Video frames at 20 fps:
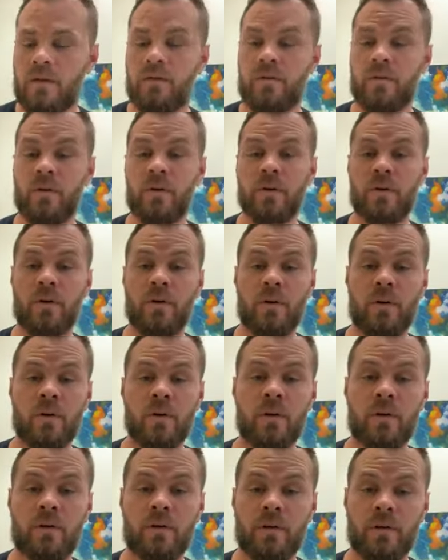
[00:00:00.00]
For
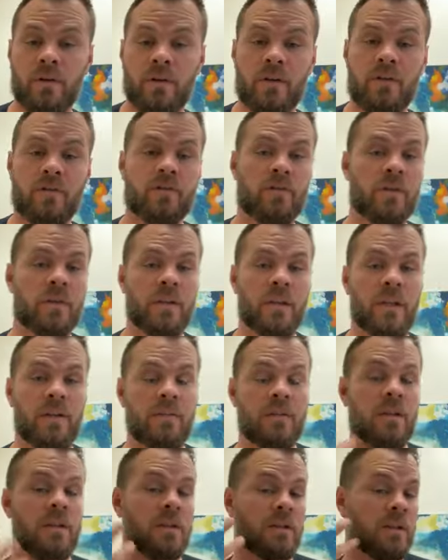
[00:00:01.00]
her, this relieved
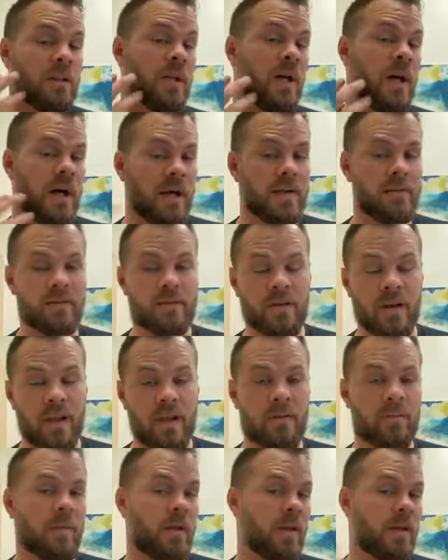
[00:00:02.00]
a lot of
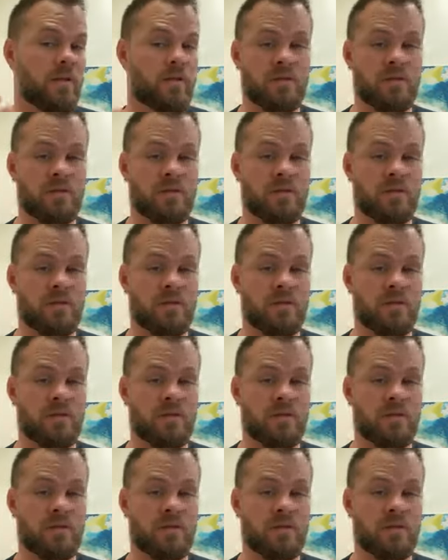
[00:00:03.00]
neck pain,